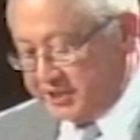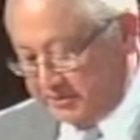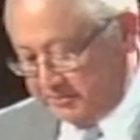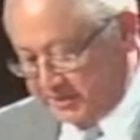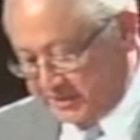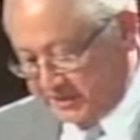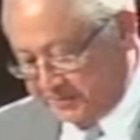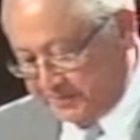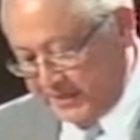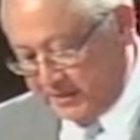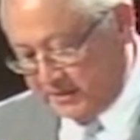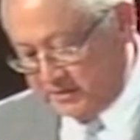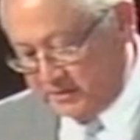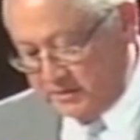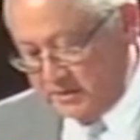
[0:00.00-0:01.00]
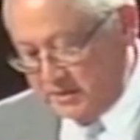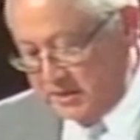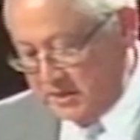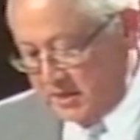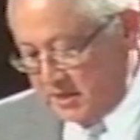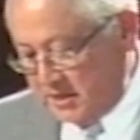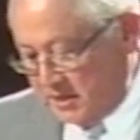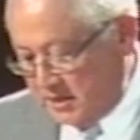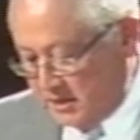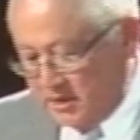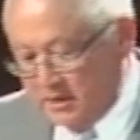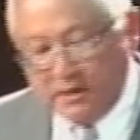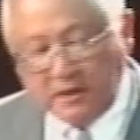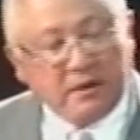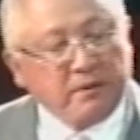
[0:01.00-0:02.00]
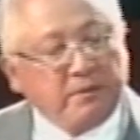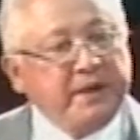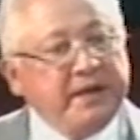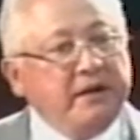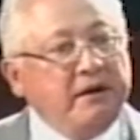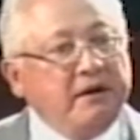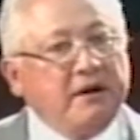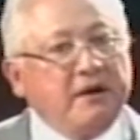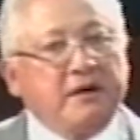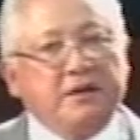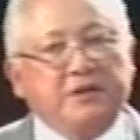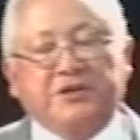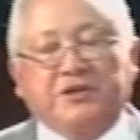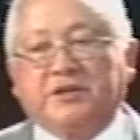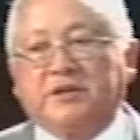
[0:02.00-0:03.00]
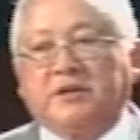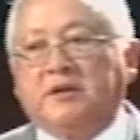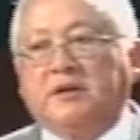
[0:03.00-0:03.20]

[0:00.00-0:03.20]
Mr. Speaker, we urge